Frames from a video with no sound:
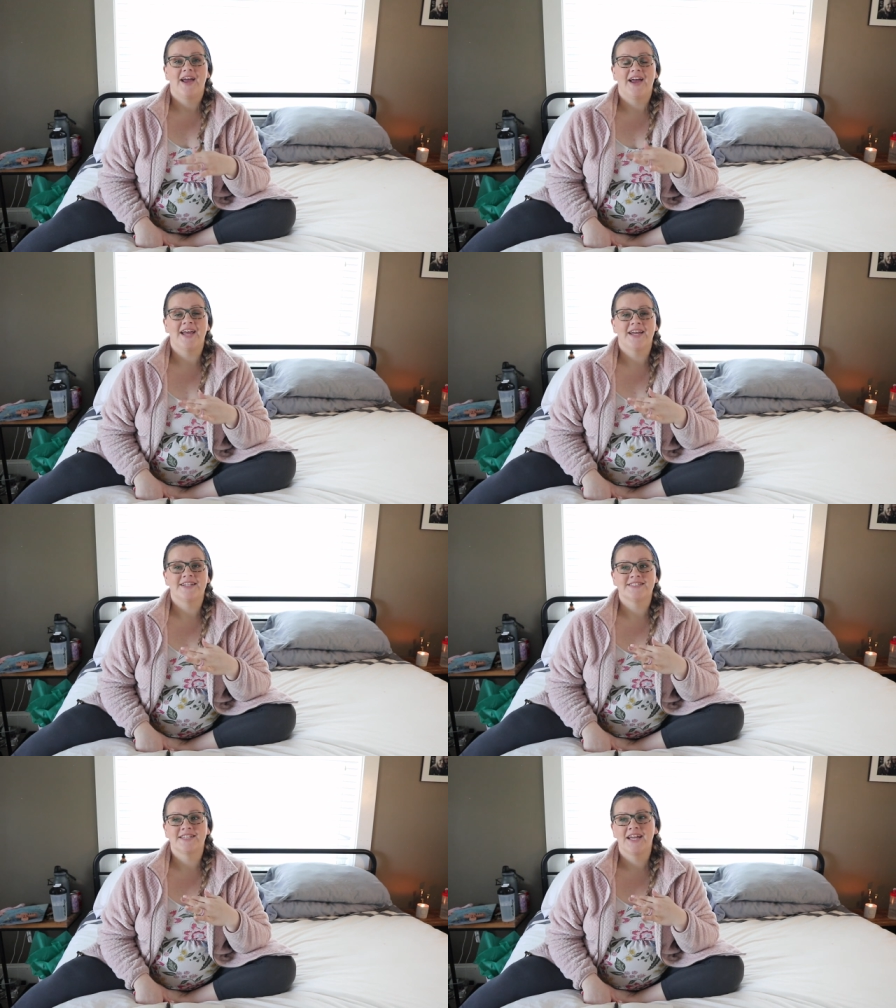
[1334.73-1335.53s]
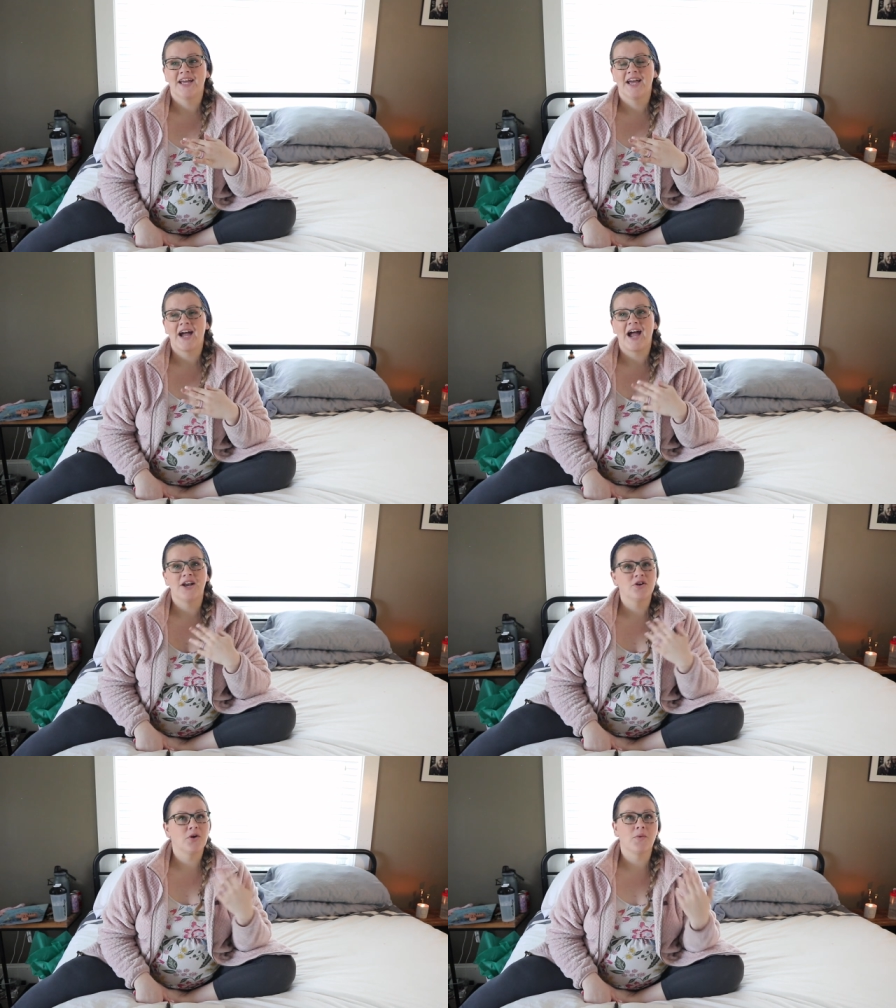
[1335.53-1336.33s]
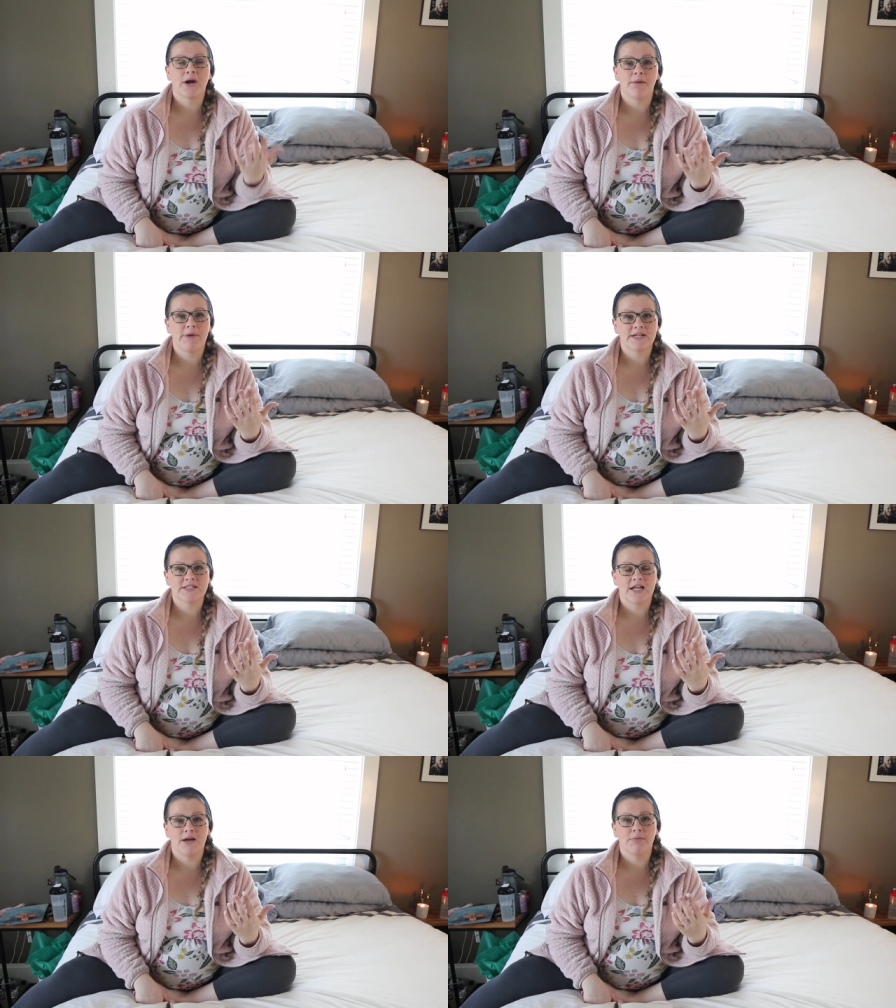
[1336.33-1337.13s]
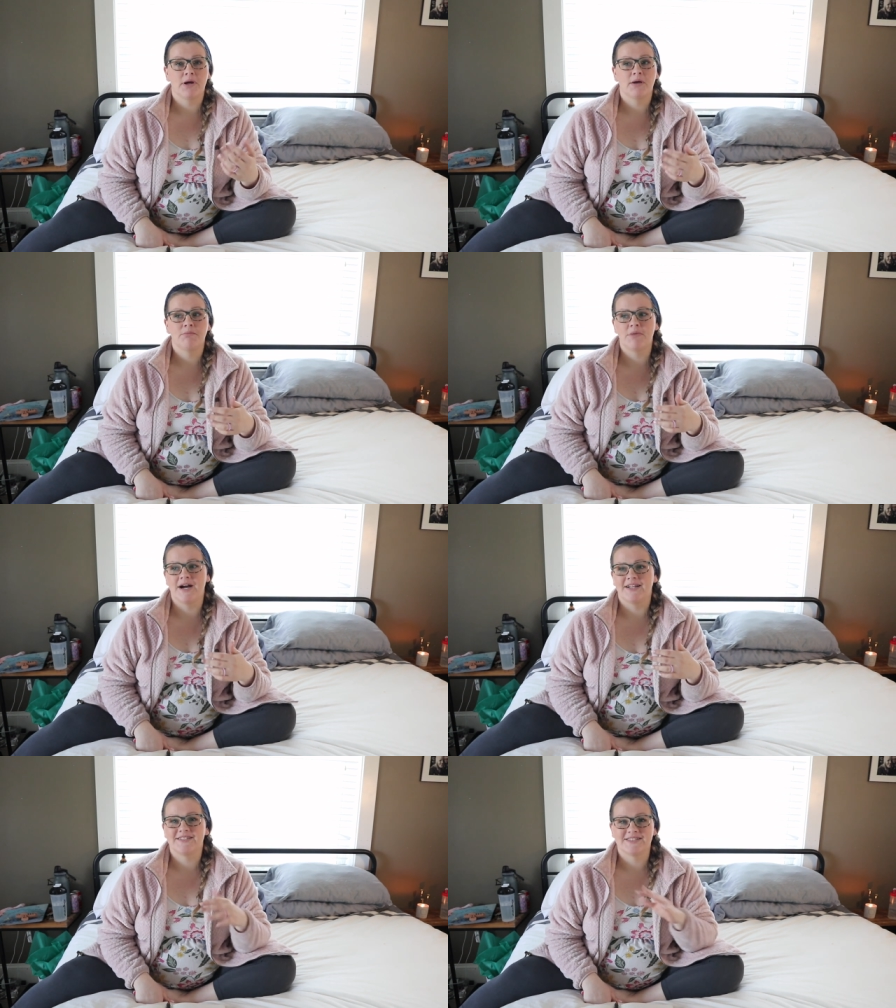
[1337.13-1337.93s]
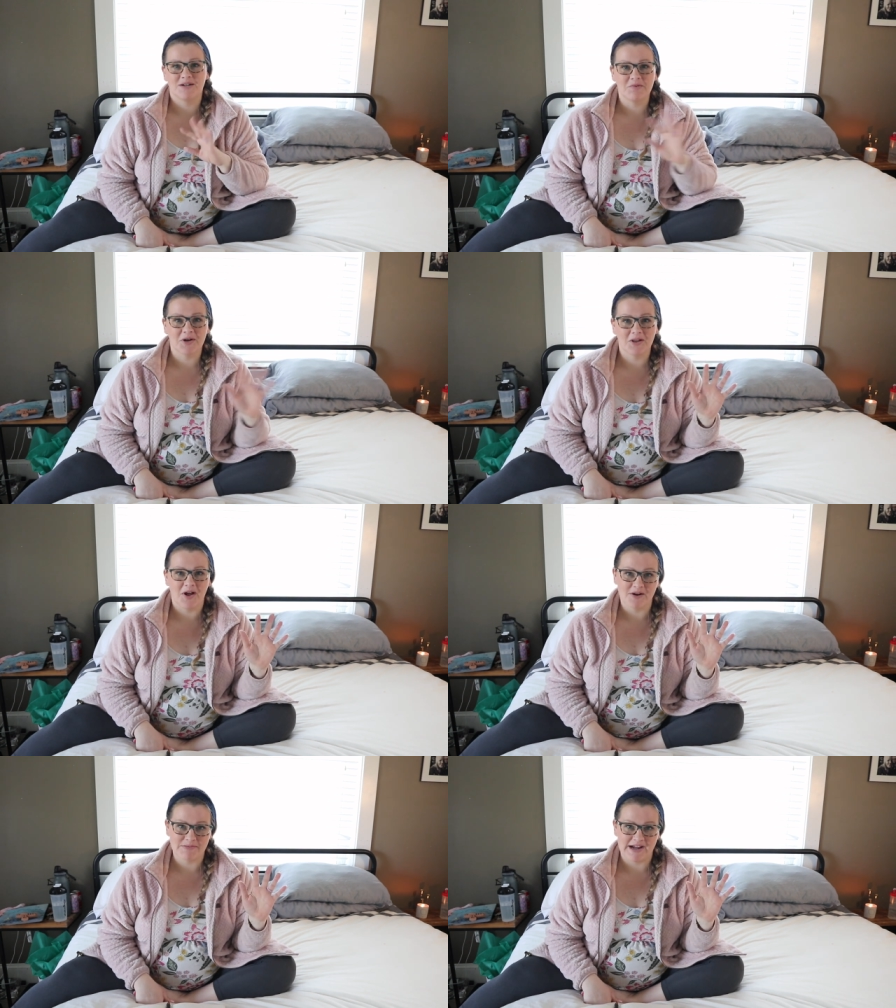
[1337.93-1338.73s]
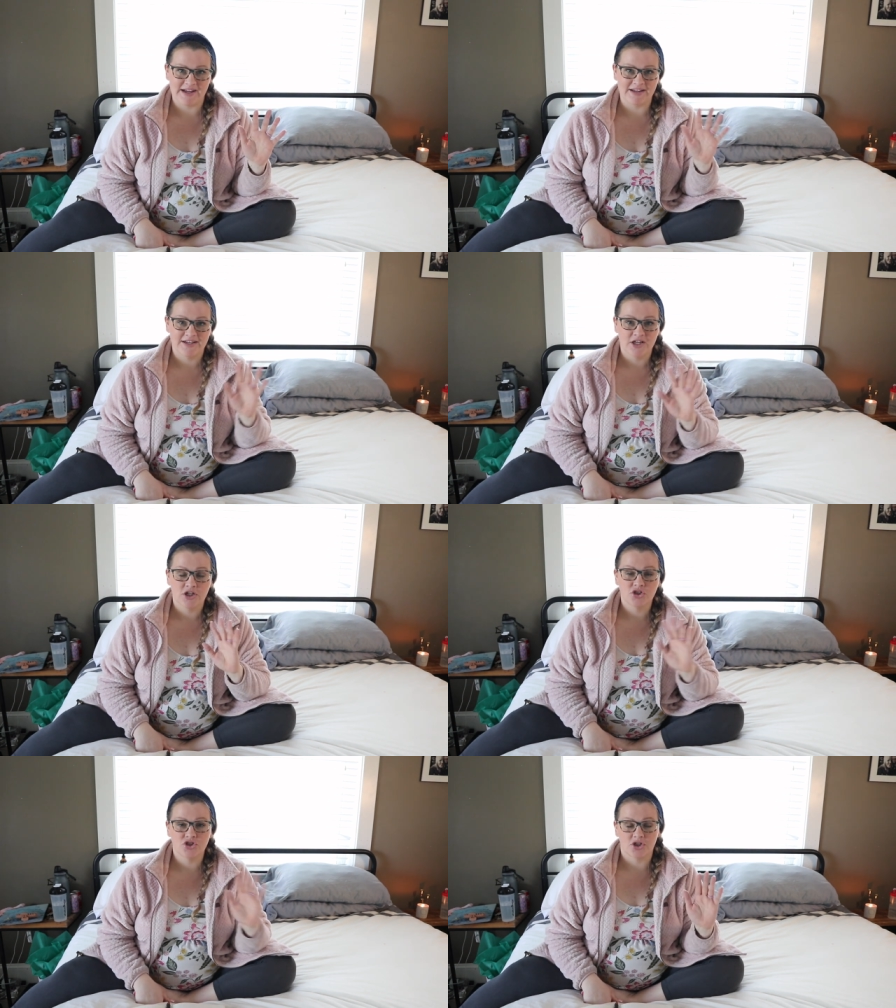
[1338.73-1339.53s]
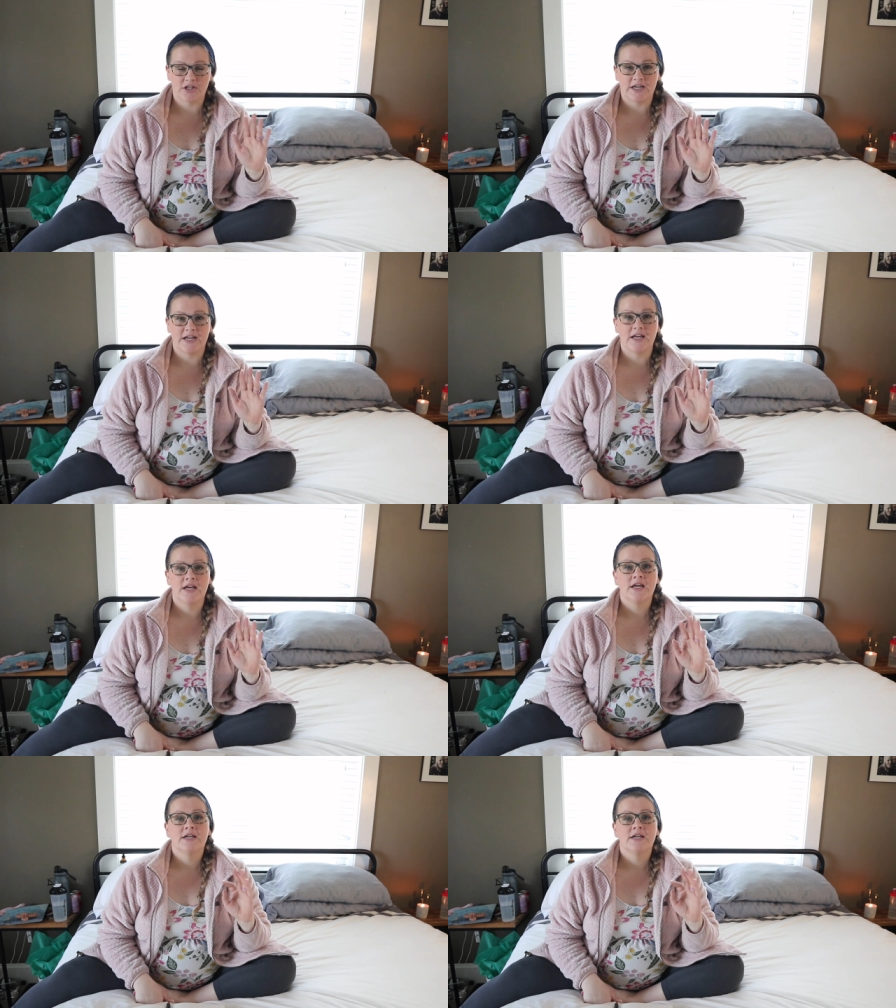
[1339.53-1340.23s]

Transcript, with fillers: And I don't know where I picked it up, but somewhere along my journey,